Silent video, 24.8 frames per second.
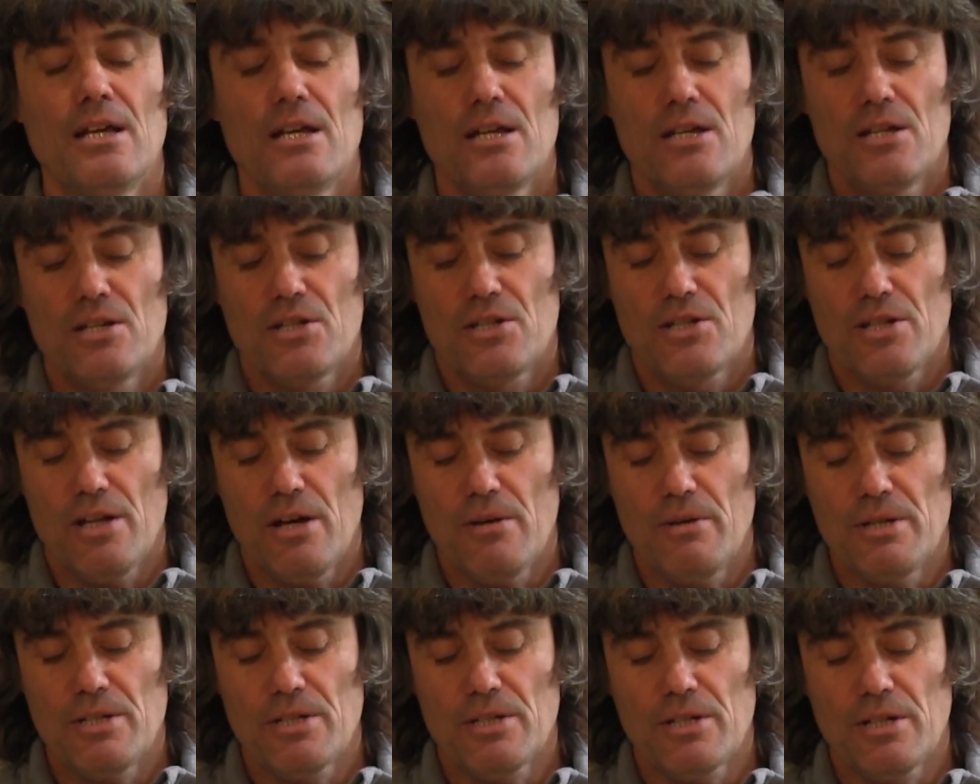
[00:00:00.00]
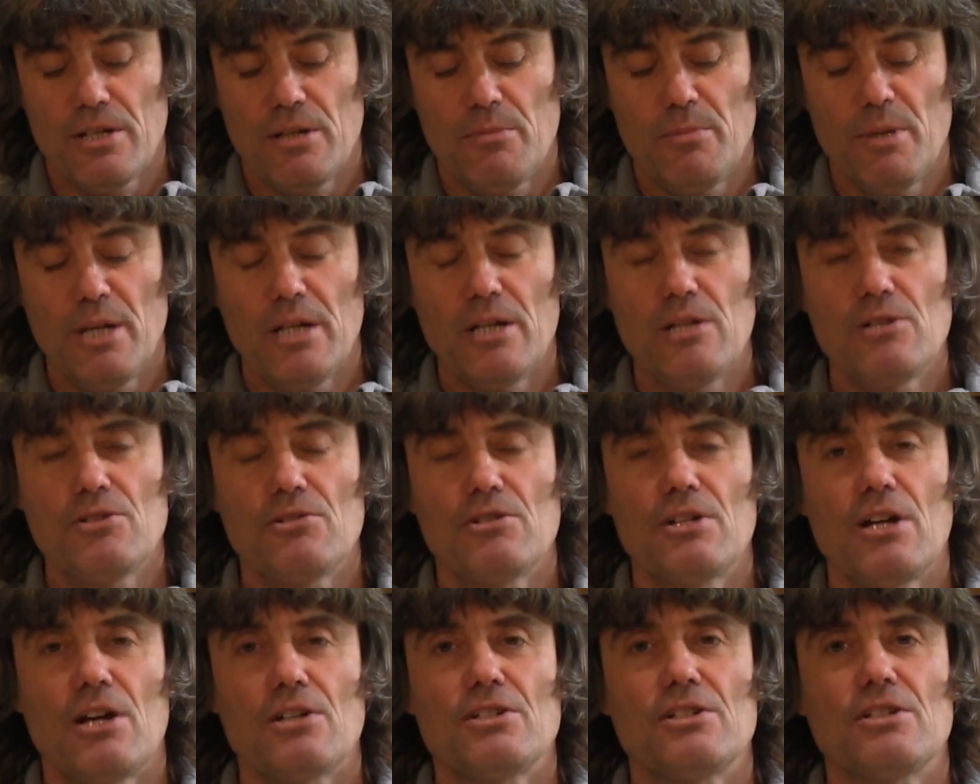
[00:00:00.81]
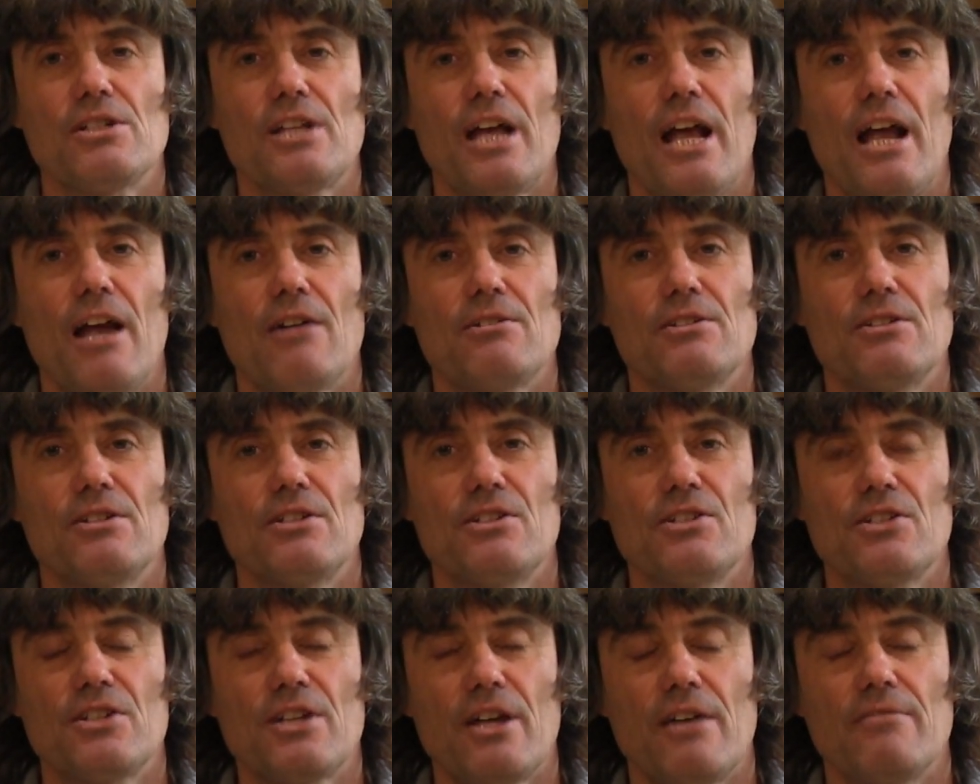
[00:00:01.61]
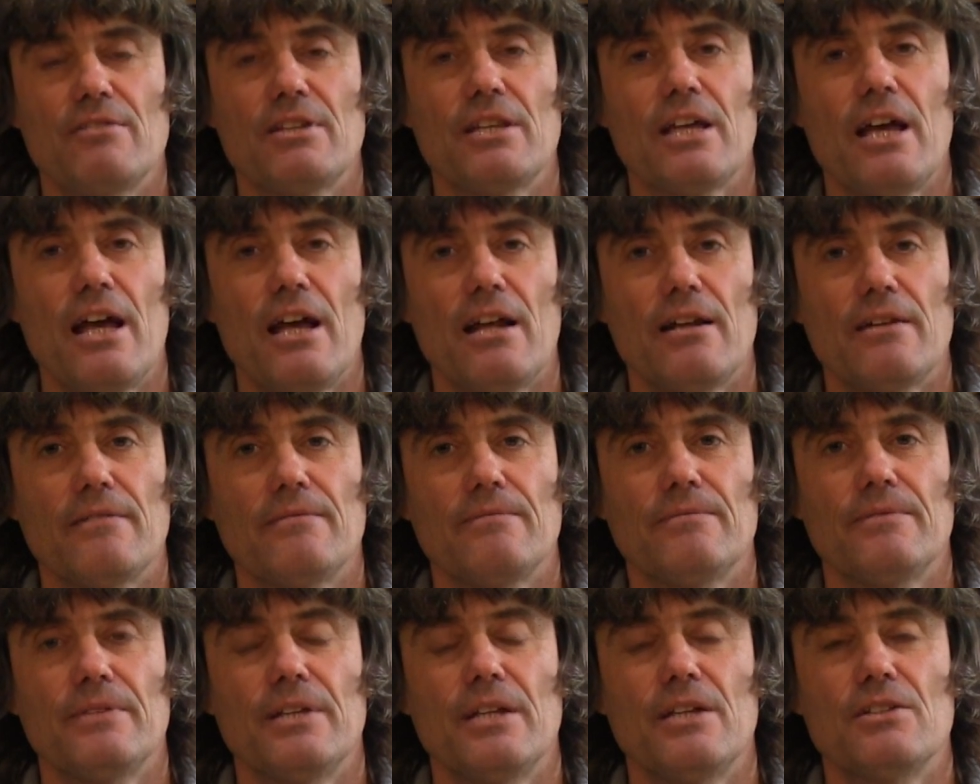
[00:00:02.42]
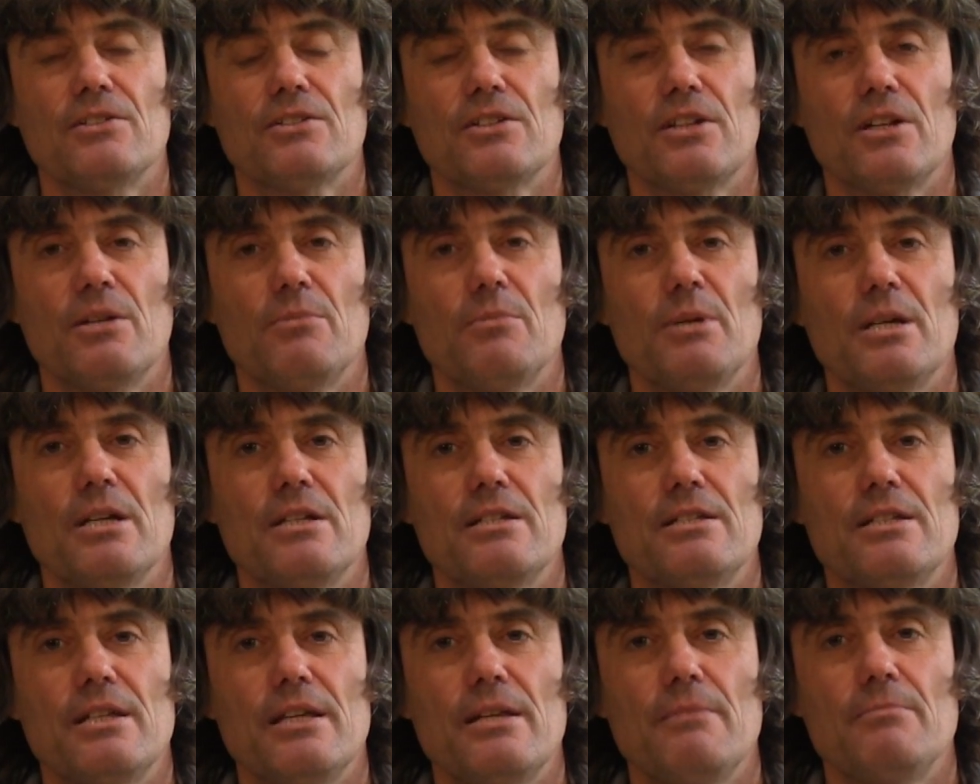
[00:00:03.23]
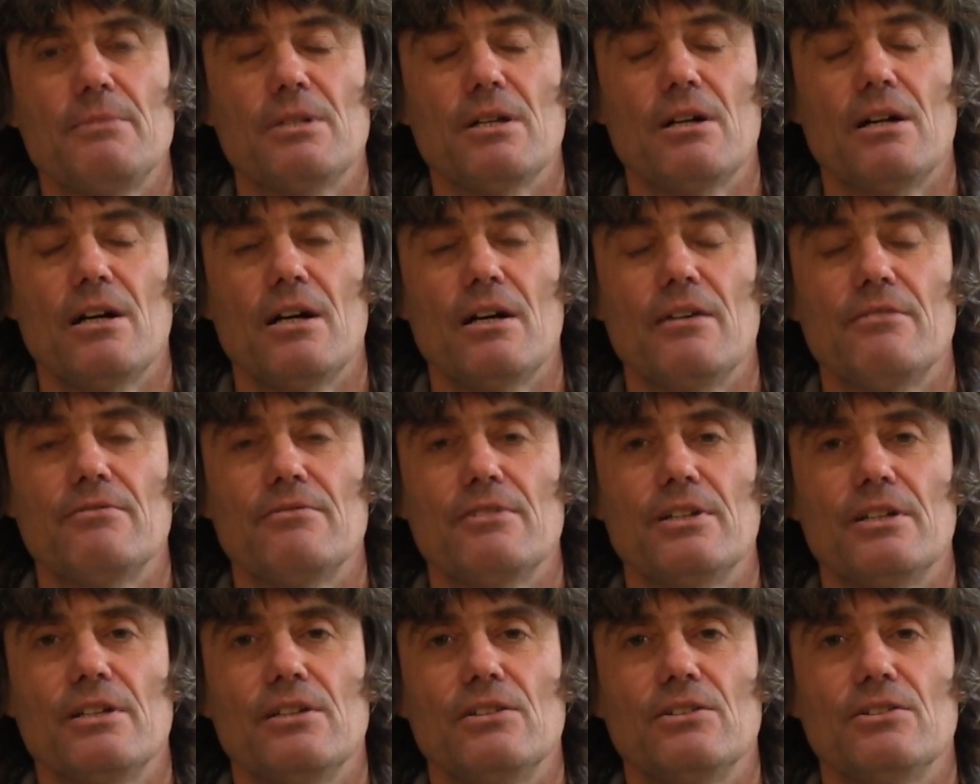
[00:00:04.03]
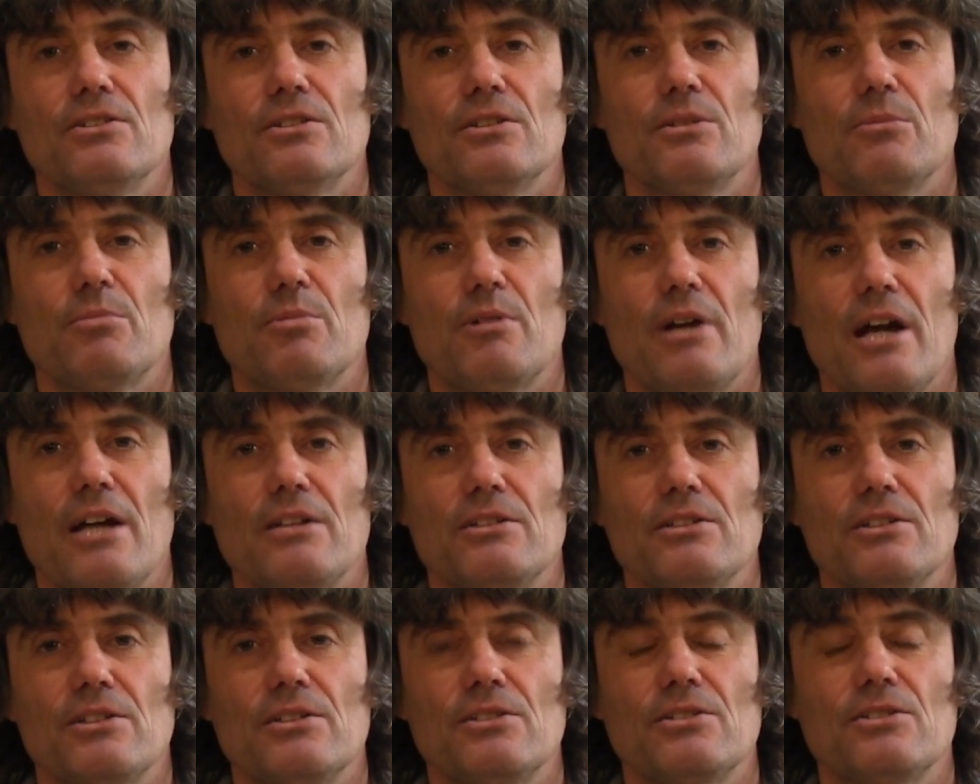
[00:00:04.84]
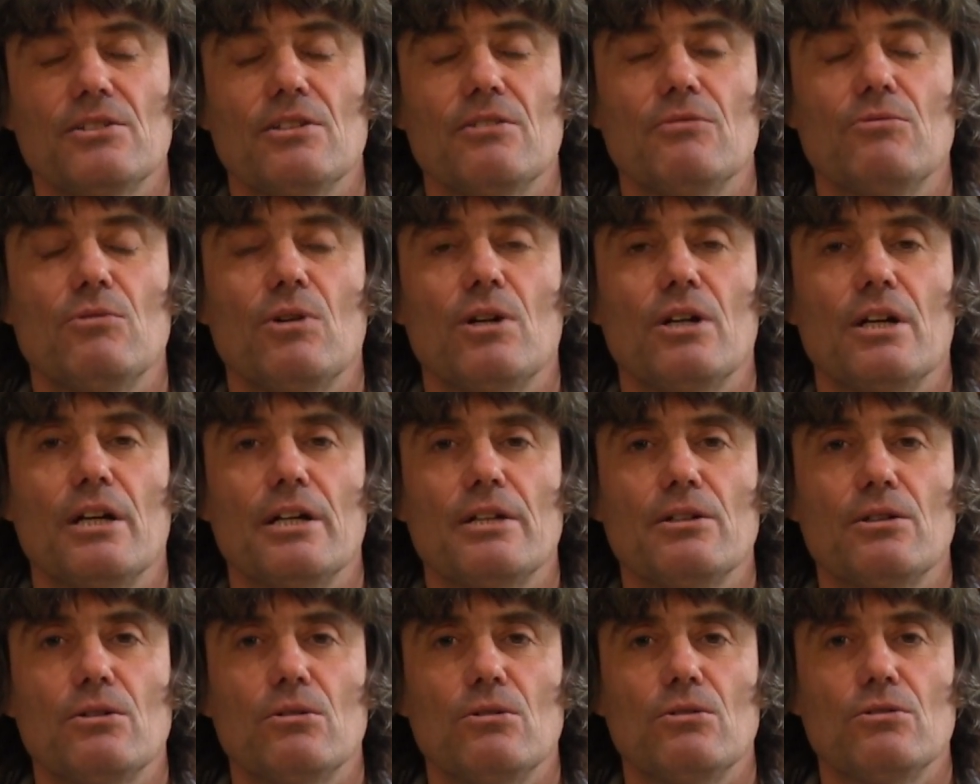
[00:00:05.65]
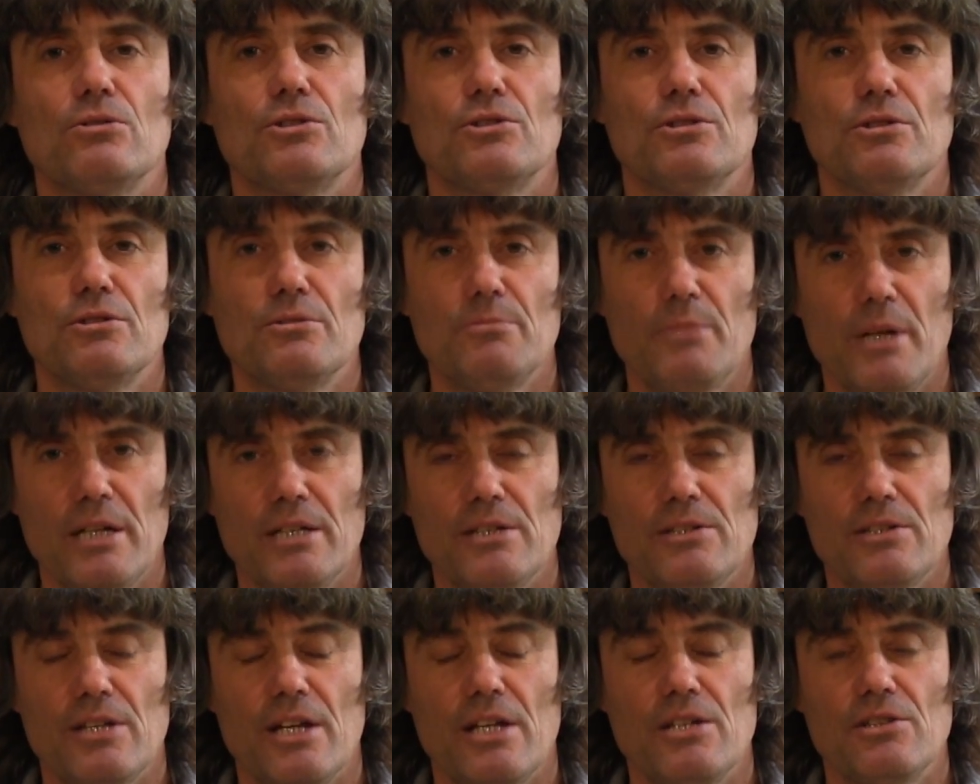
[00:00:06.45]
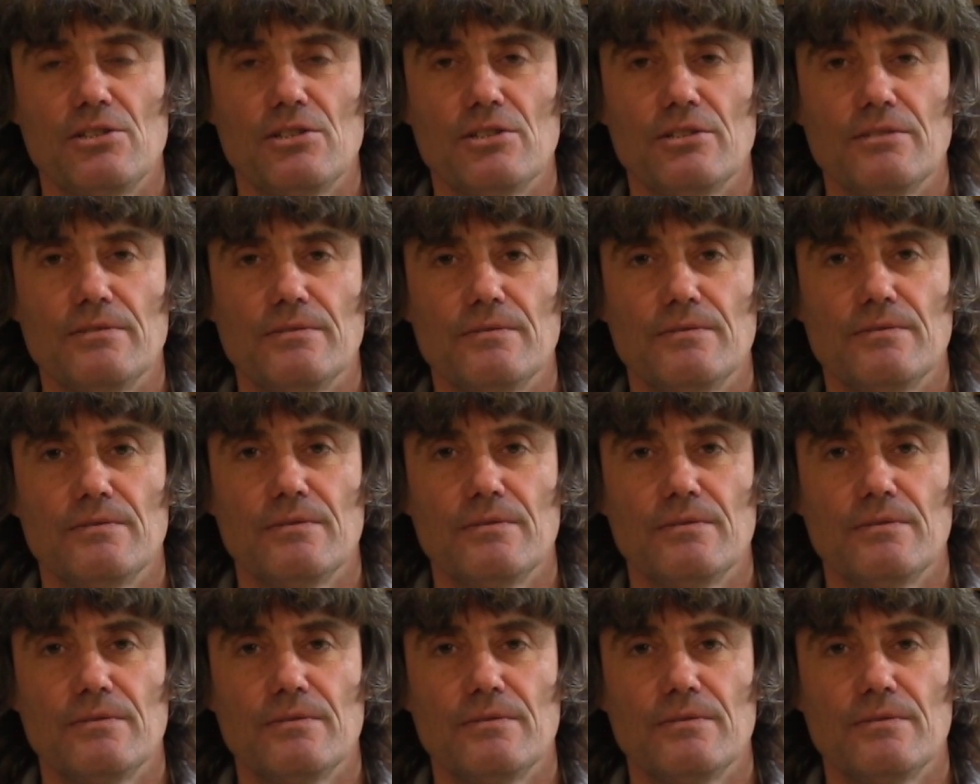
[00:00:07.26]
So it's going to be an introduction to how to discover that. It's going to be a deep dive into the practice of what I call true meditation